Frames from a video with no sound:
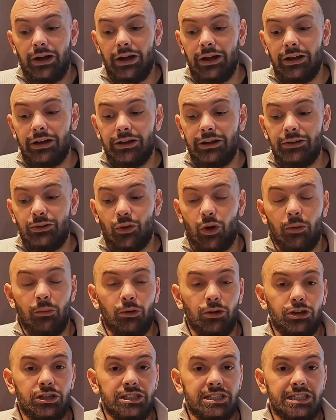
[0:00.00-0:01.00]

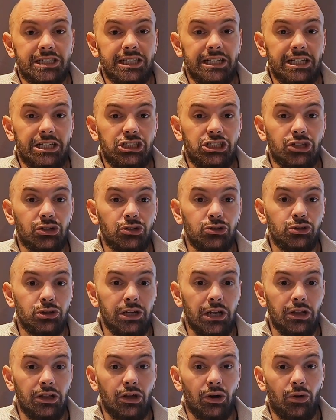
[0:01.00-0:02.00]
normal to see
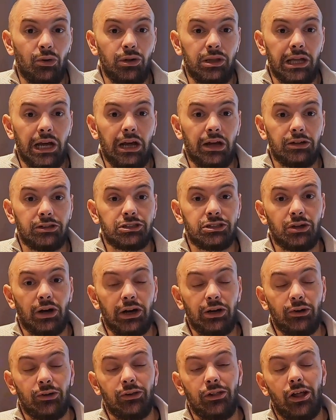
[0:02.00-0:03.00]
children in the hotel. So
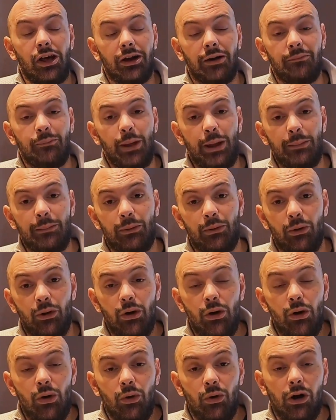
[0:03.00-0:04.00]
I know a lot of
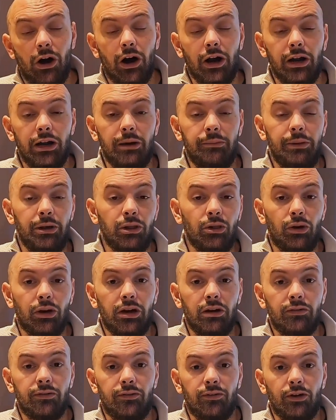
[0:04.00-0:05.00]
people are going to be
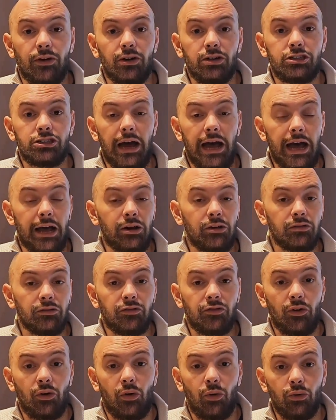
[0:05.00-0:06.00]
looking for
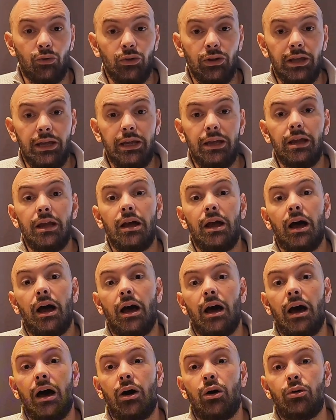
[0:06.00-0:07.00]
adults only
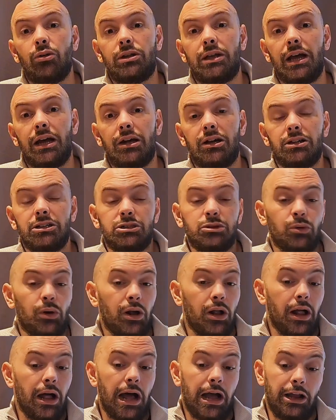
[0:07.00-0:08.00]
hotels.
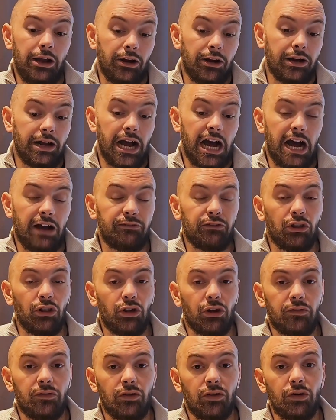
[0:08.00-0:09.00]
Well, you're going to have to
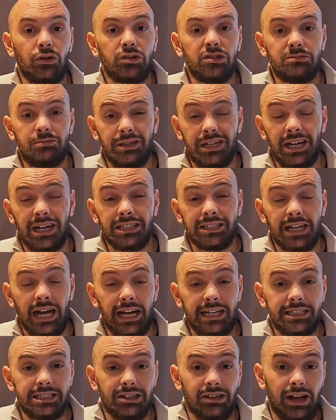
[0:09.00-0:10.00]
look for those because
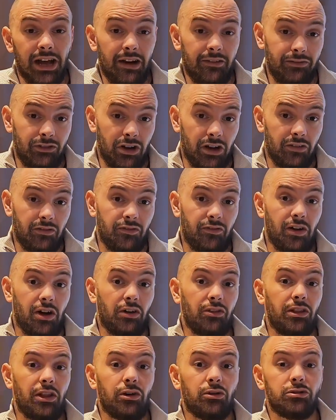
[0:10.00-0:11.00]
I still have not
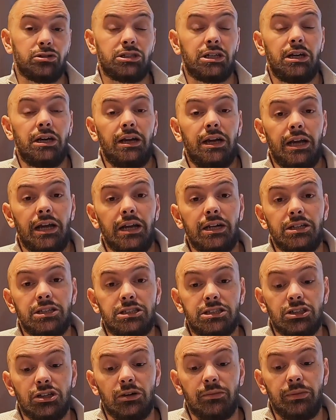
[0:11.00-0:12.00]
found those in
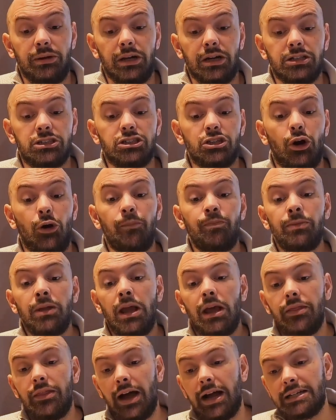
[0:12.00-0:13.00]
Serbia. So
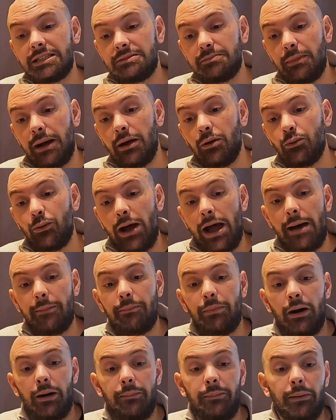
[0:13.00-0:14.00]
that's my
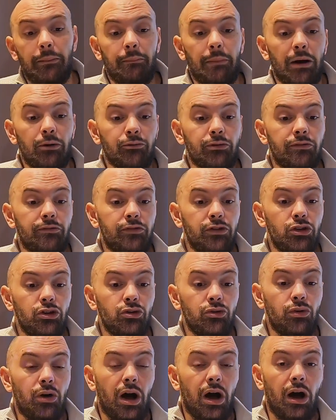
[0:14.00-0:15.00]
wrap up, my
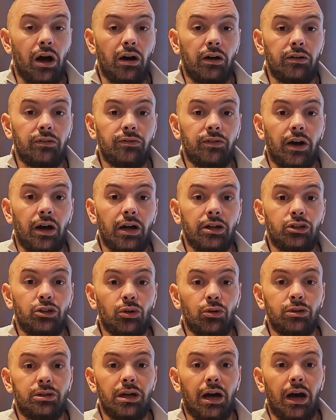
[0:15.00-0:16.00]
review of
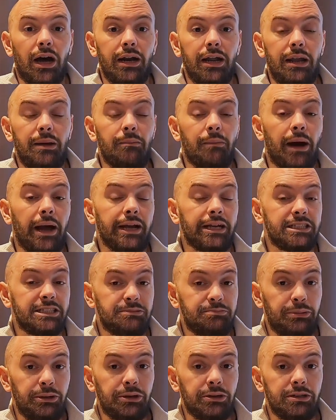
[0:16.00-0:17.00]
Tonanti, my
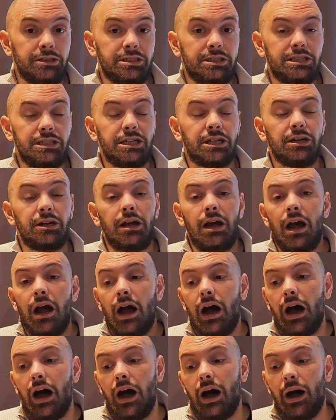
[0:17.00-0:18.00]
experience here,
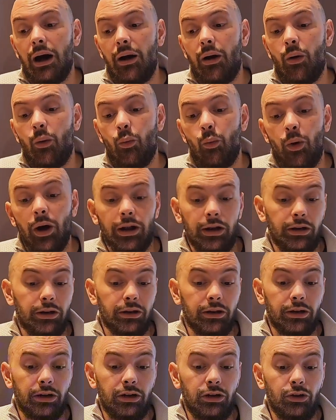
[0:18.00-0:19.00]
what
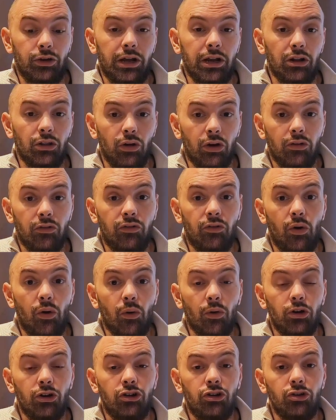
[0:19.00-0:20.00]
you can look
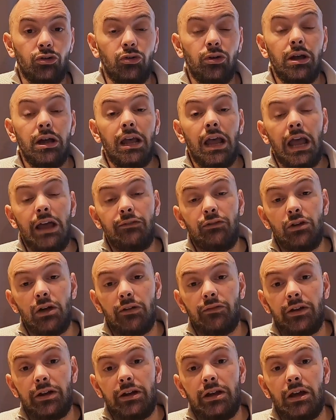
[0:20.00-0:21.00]
forward to. If you
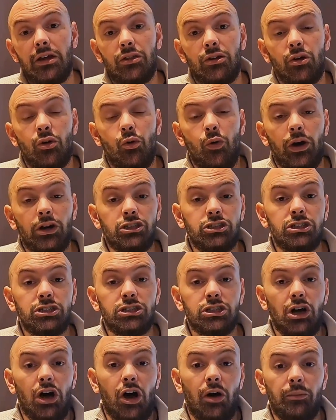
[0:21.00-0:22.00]
have any other
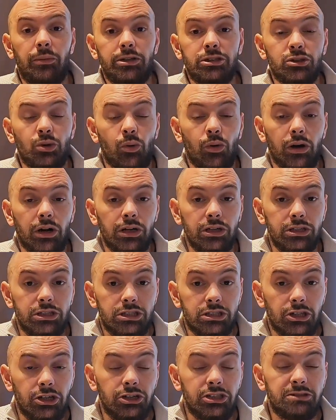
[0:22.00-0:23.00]
questions, comments, or
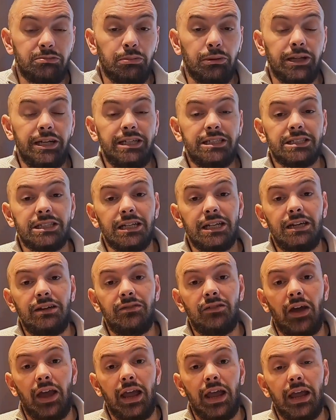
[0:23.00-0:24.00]
concerns, please
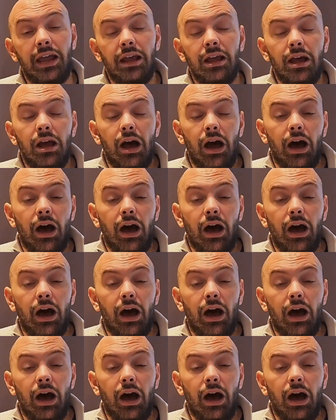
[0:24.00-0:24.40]
leave a